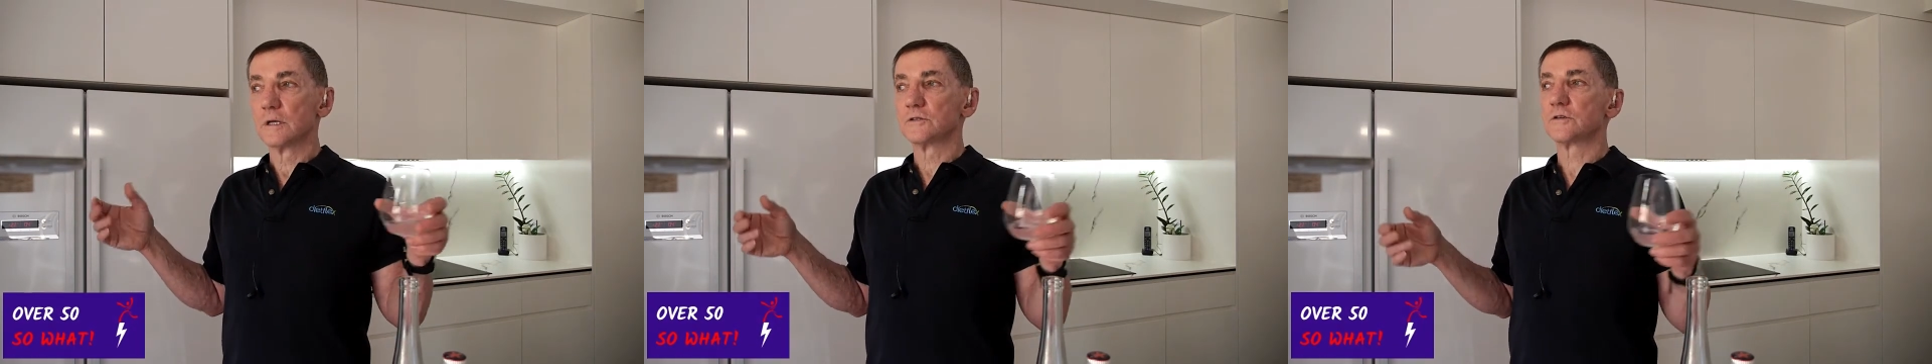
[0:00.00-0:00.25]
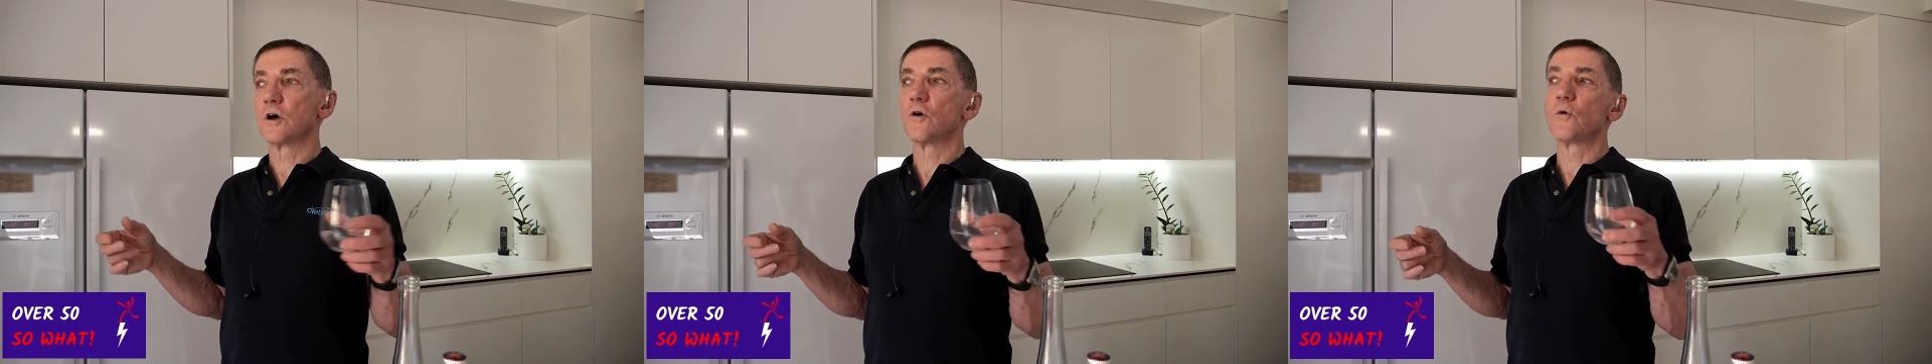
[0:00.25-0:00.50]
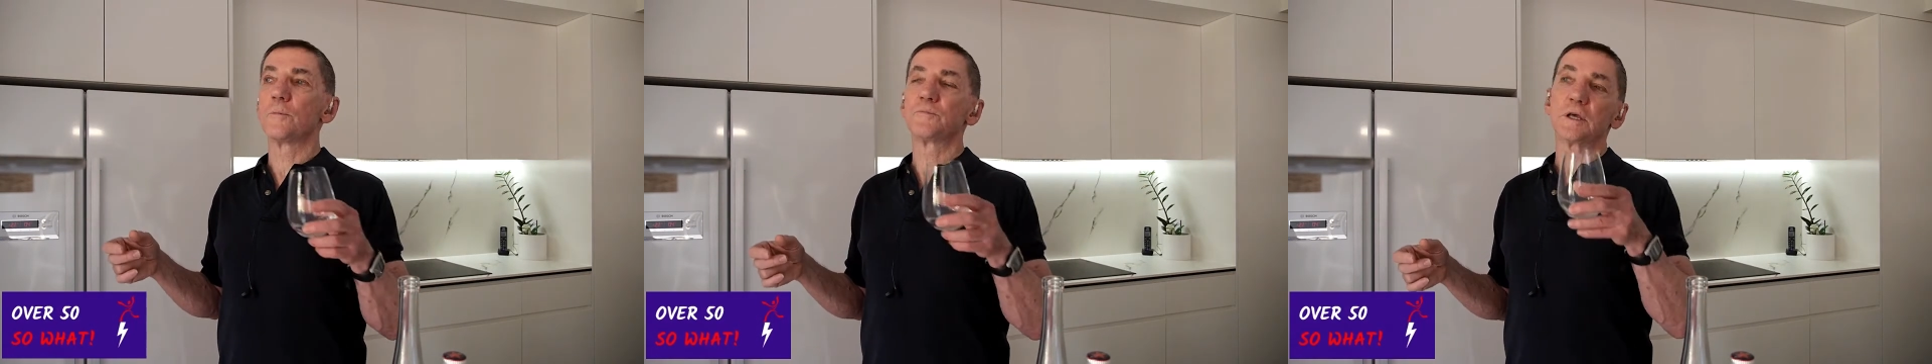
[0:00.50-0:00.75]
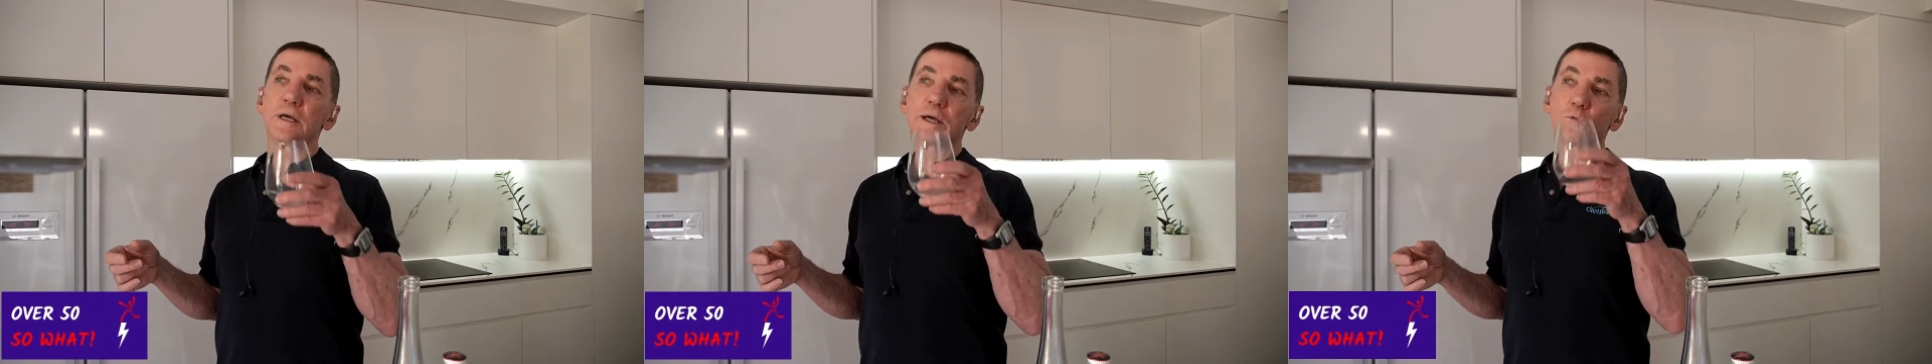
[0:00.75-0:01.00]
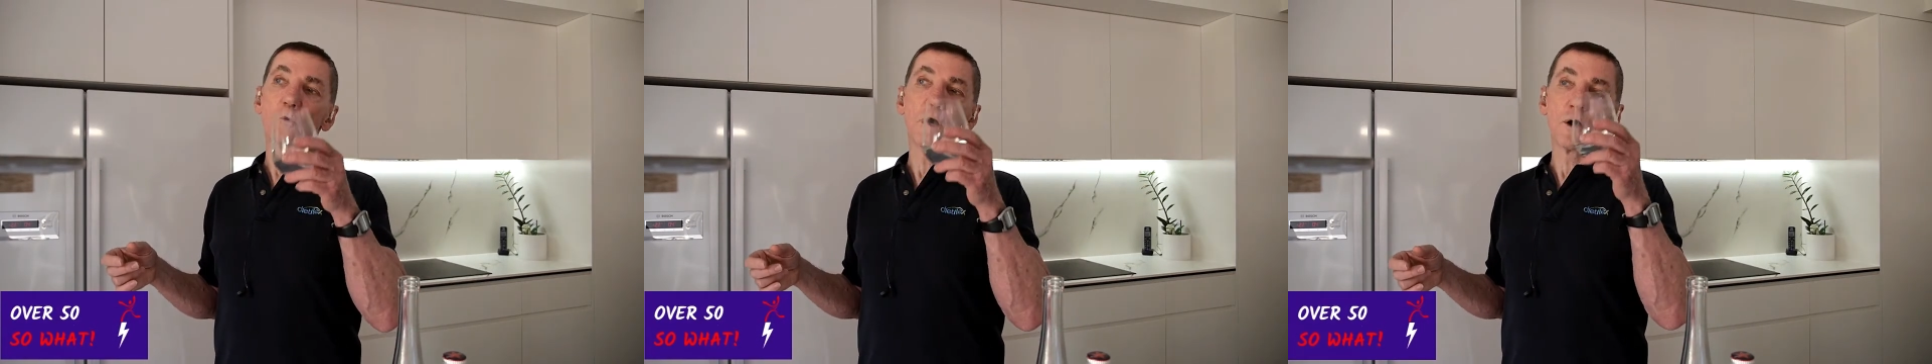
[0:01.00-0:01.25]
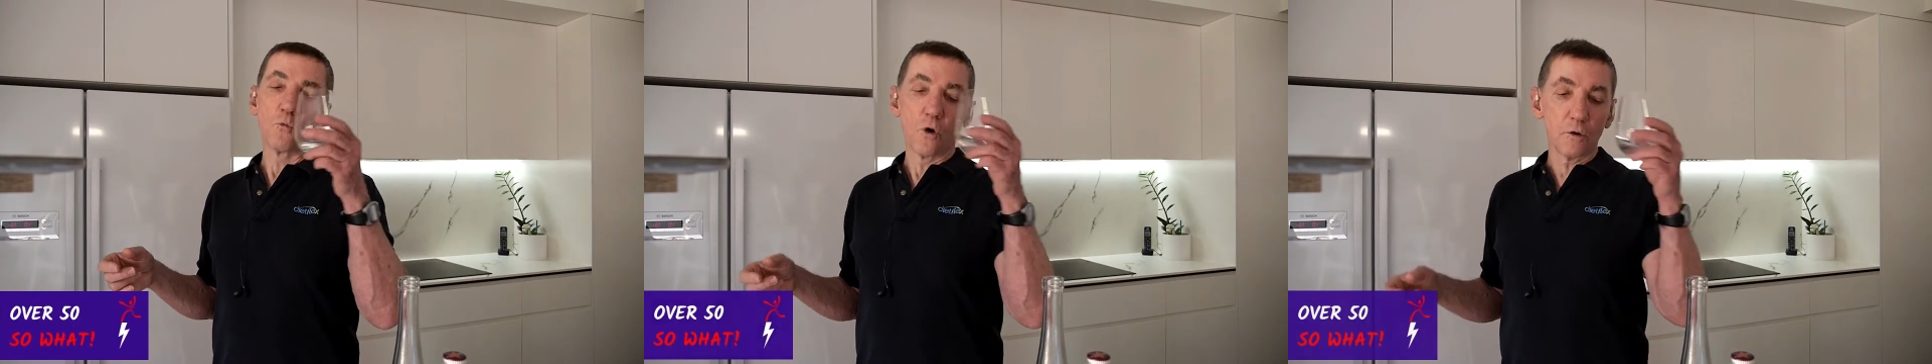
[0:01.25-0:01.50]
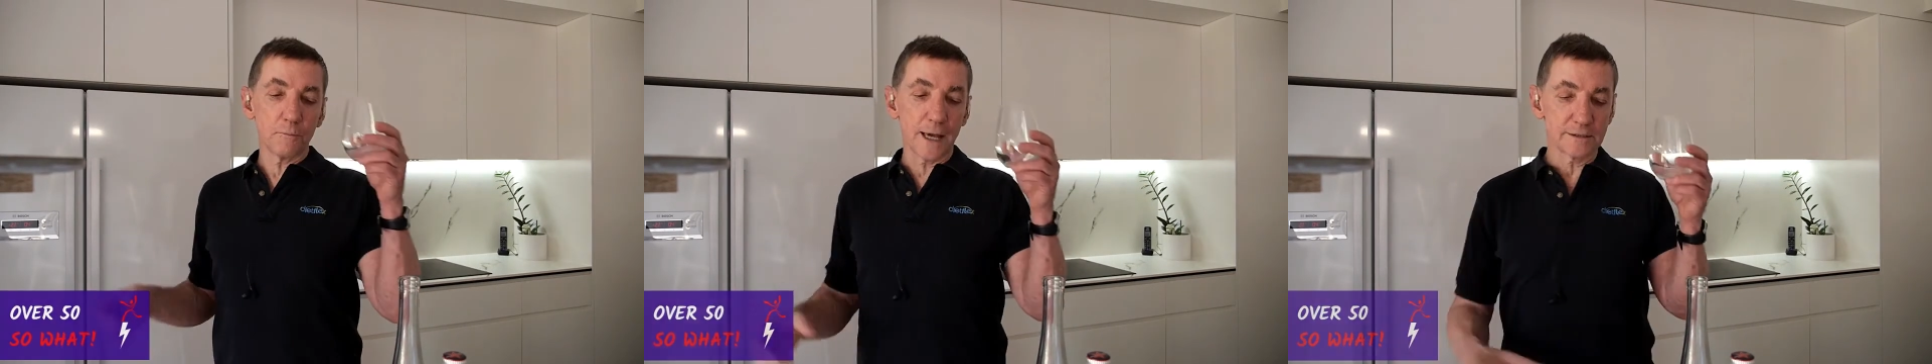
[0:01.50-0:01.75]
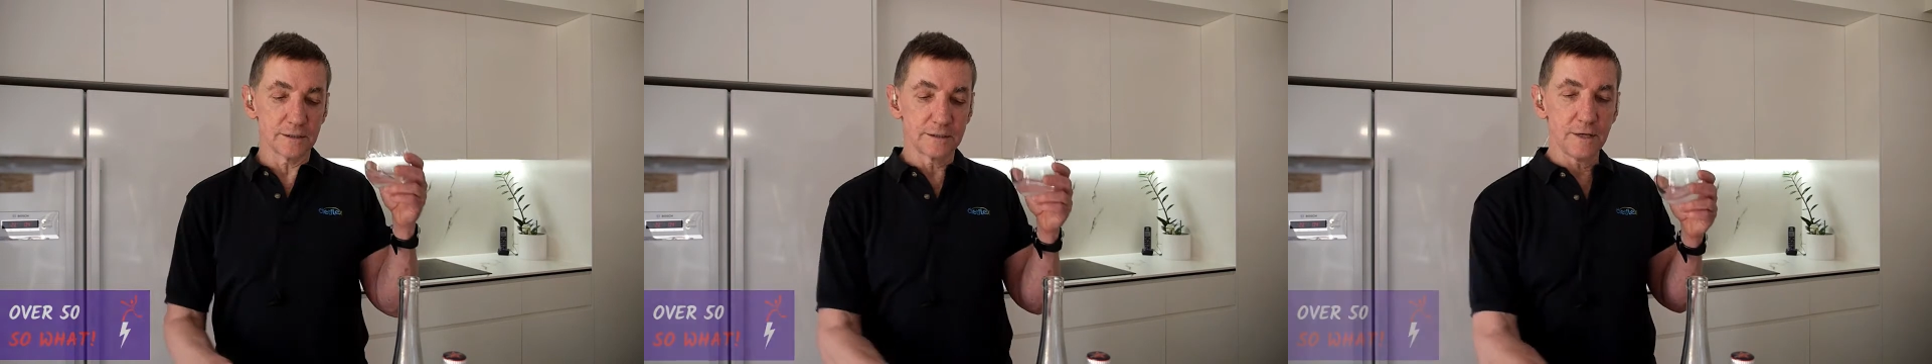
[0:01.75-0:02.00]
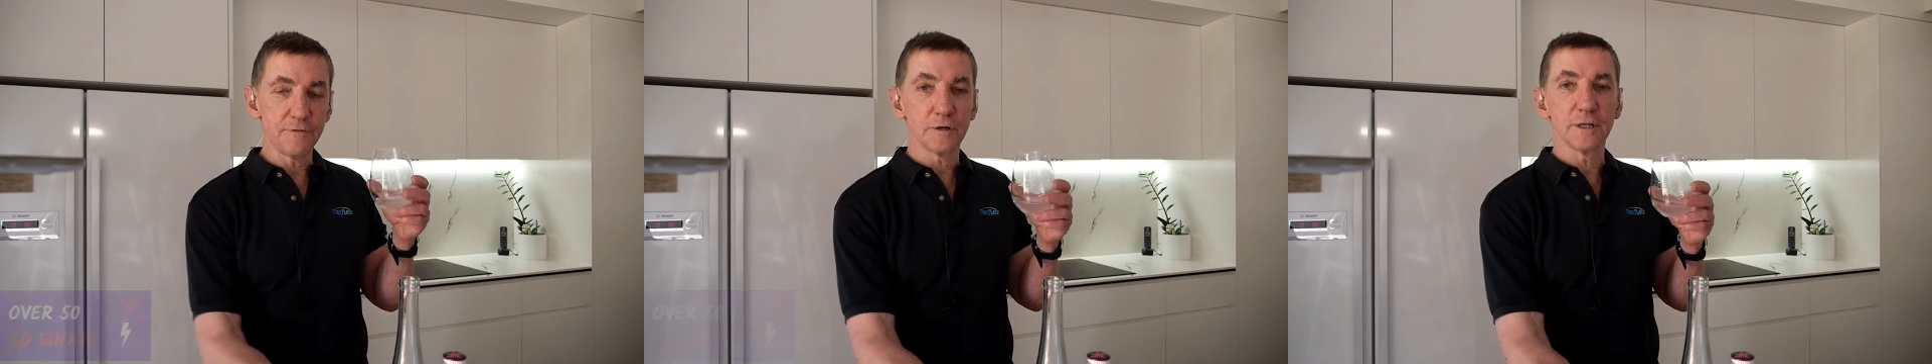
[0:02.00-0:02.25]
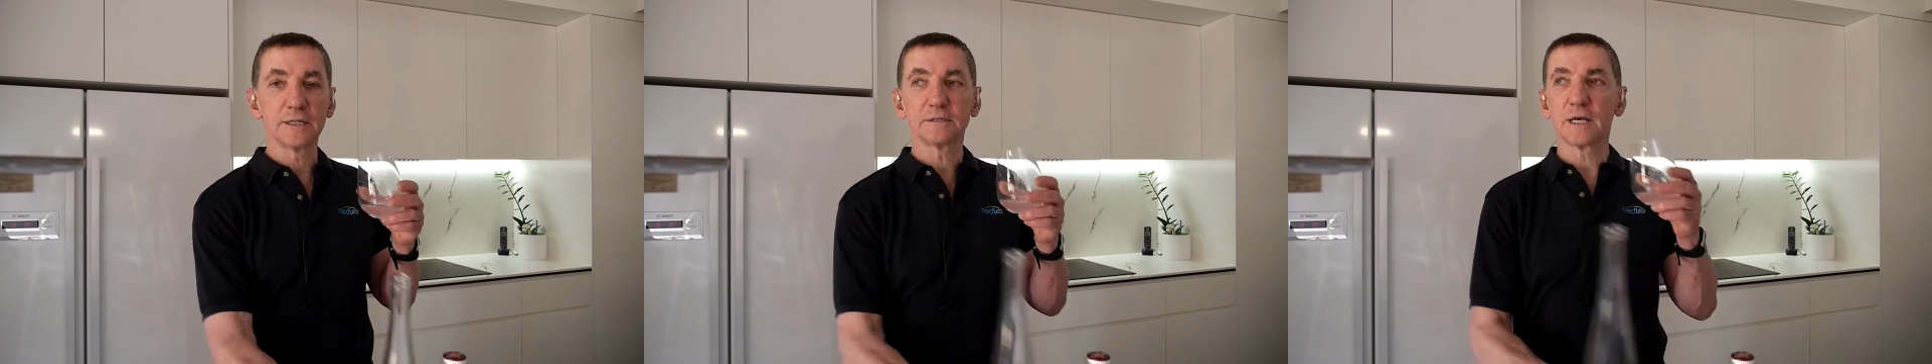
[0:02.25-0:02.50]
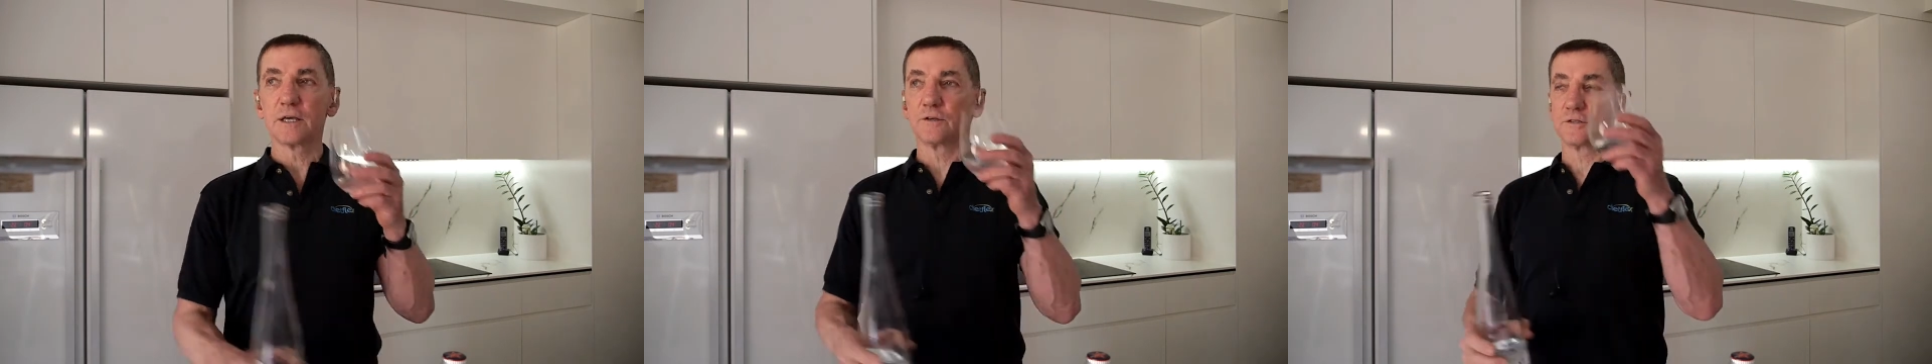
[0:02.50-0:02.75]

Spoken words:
So what makes it difficult? Let's say